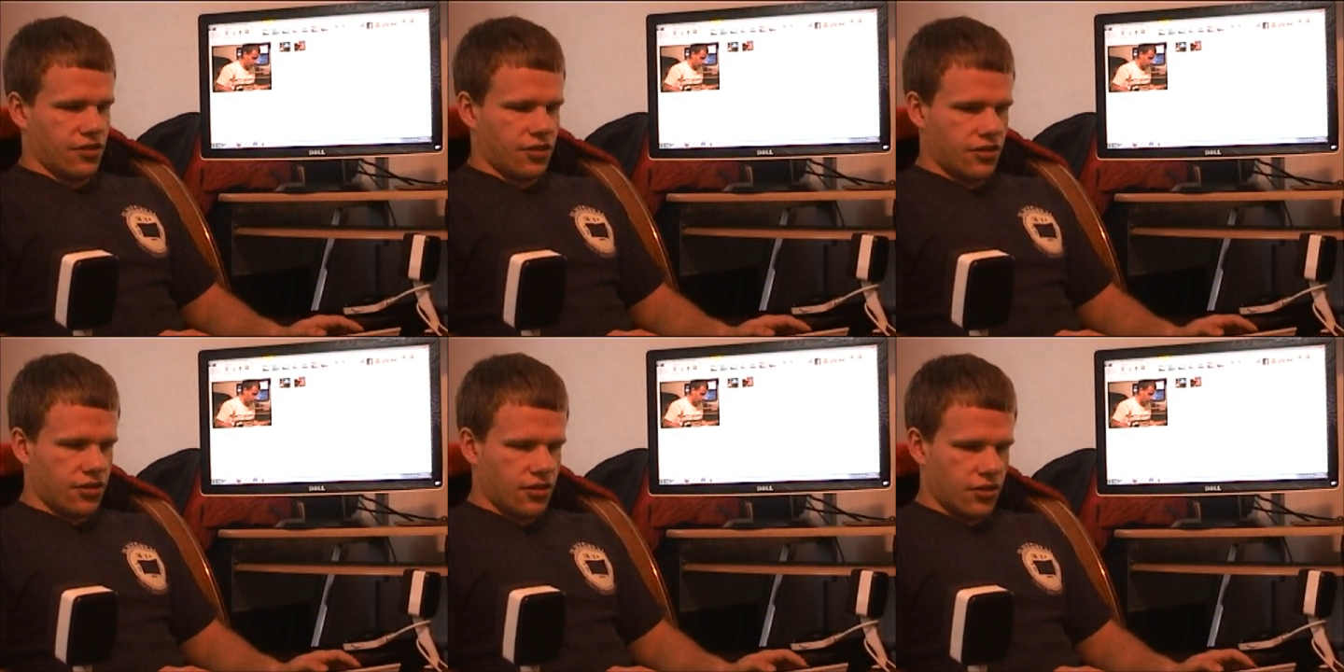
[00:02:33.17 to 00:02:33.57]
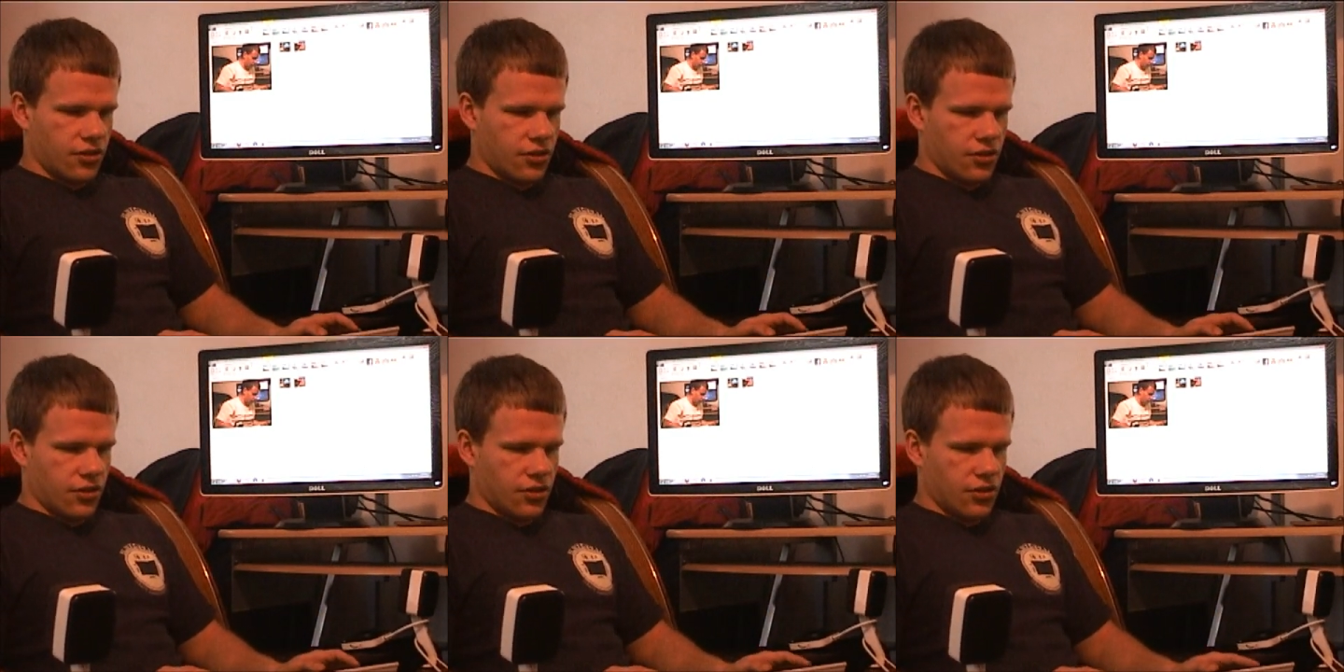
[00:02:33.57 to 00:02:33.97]
So
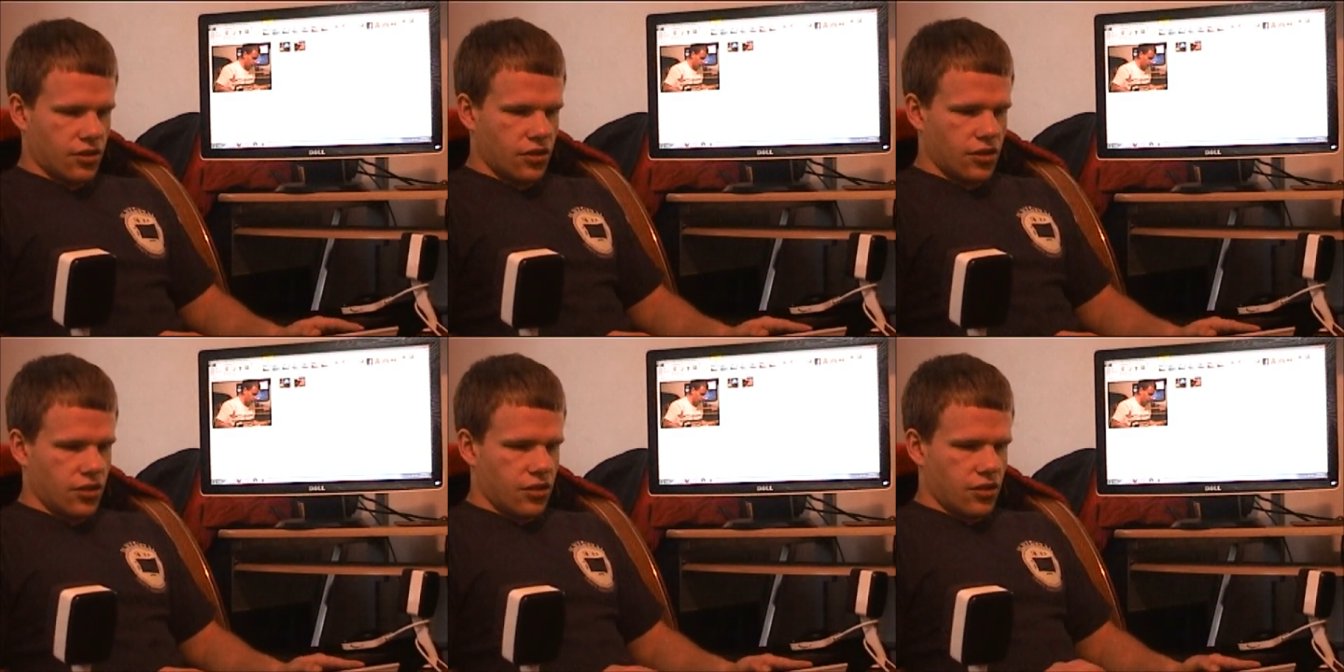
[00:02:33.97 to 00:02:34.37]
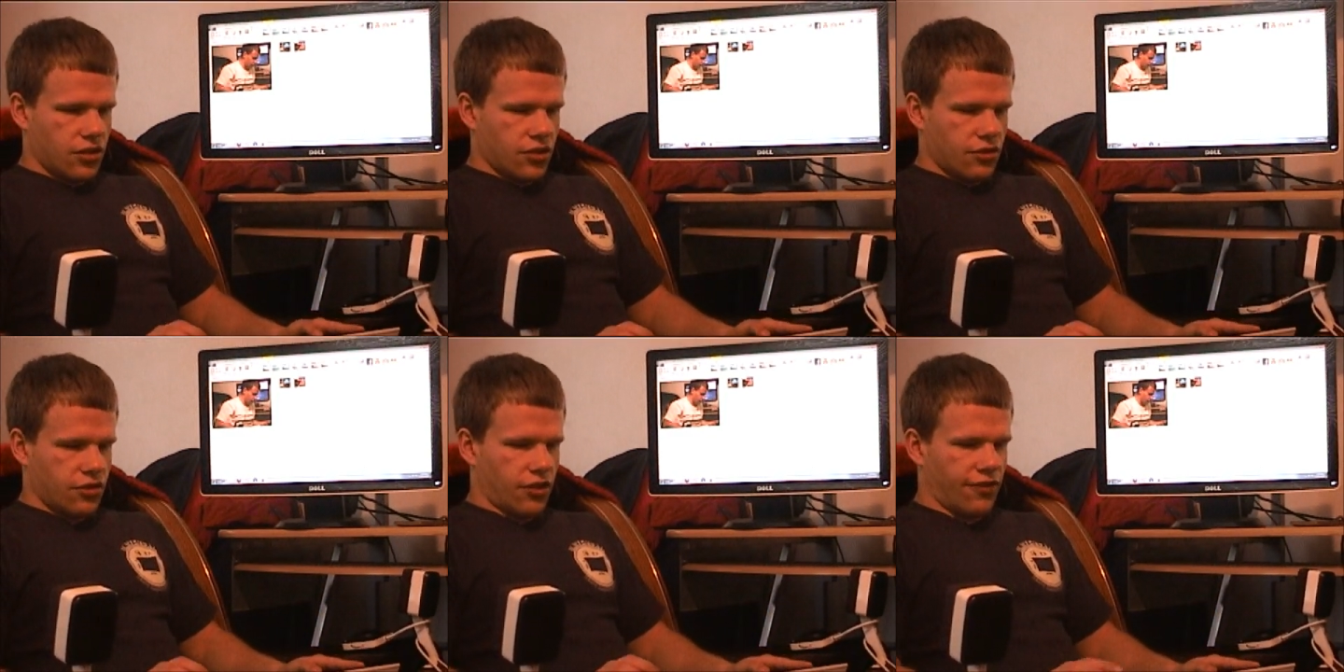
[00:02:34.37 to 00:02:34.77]

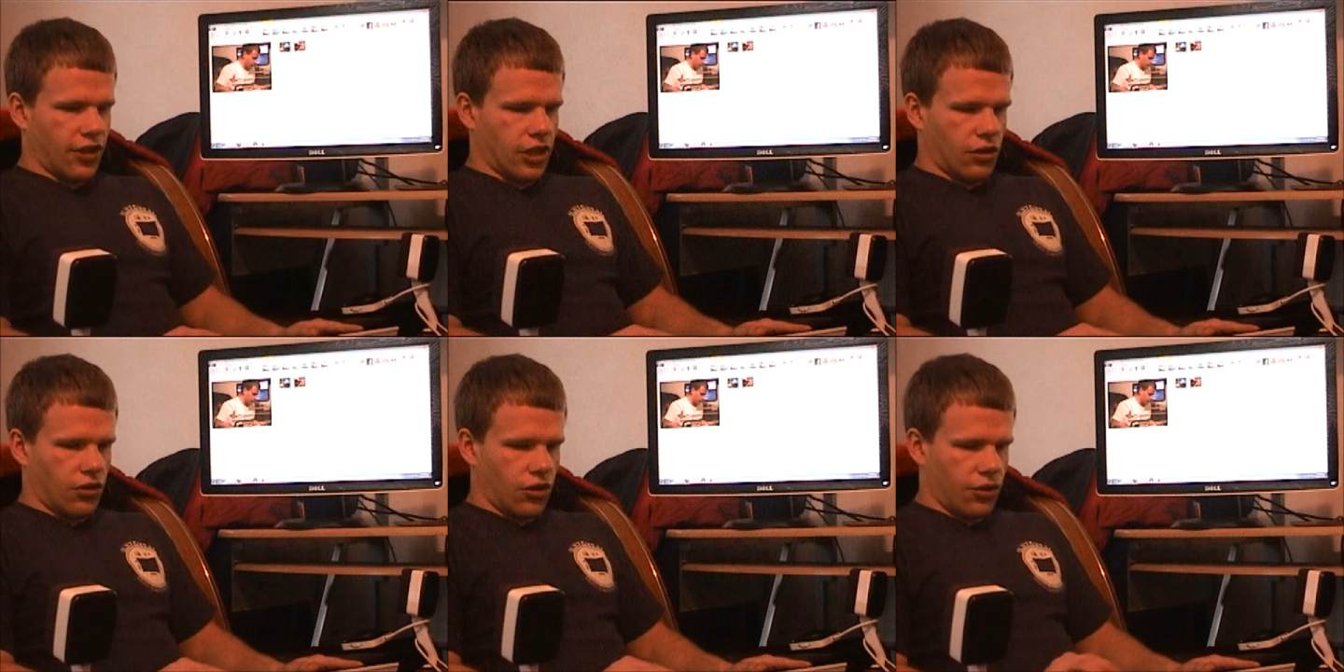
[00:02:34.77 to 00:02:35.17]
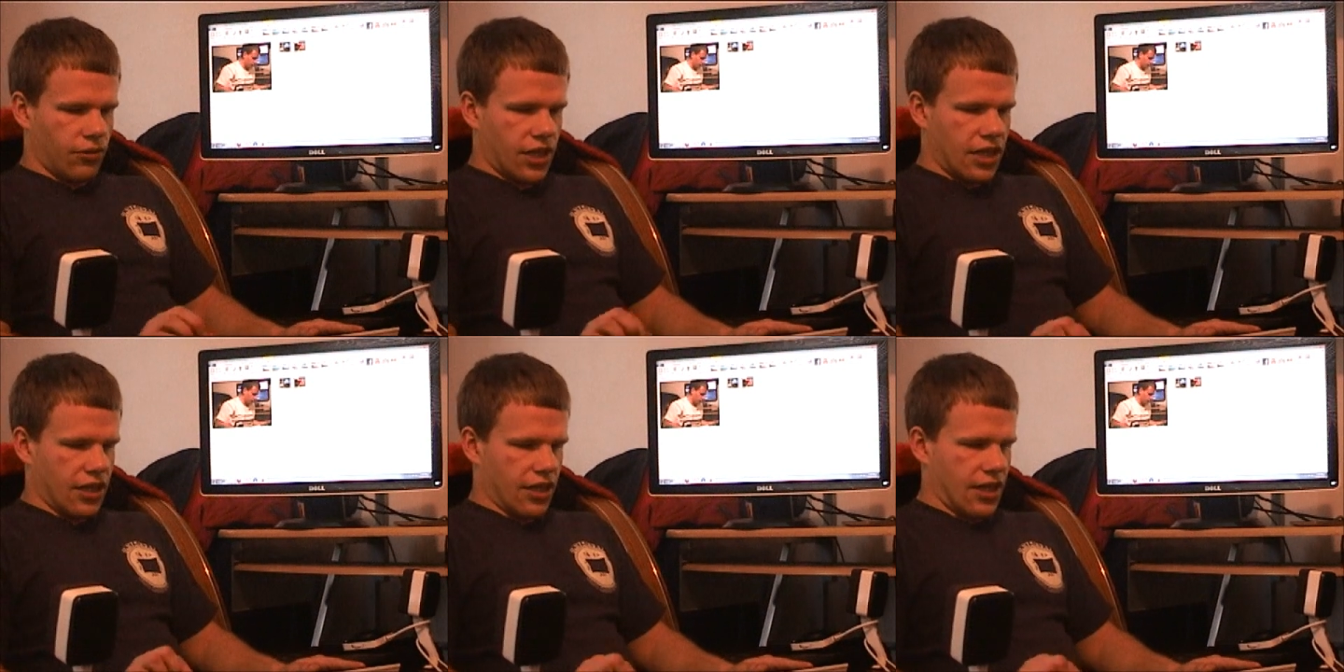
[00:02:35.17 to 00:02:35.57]
if I go all the
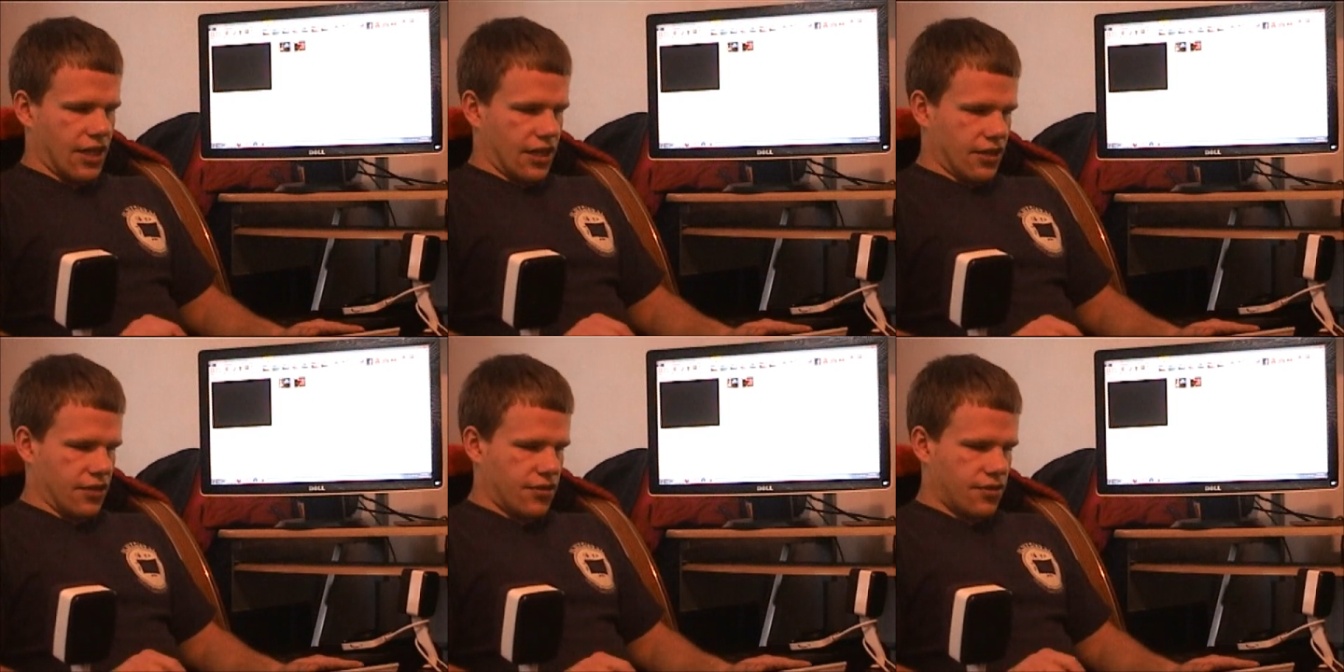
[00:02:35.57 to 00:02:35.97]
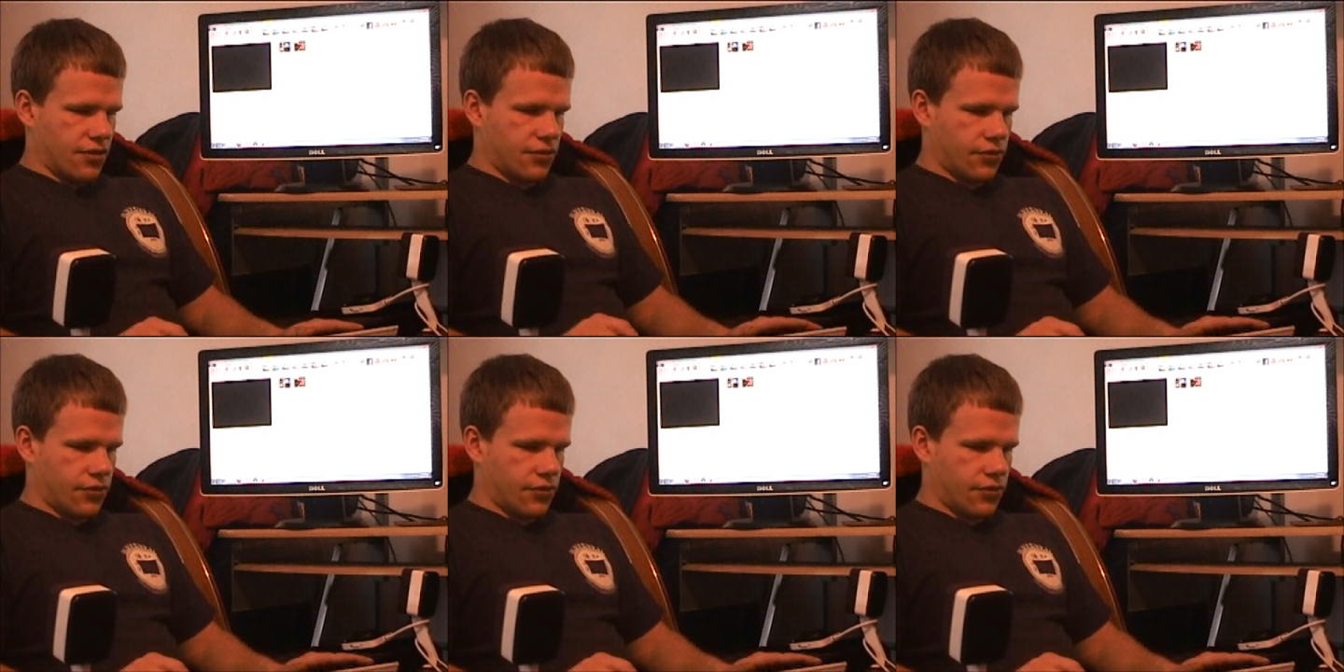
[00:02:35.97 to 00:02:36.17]
way to the end.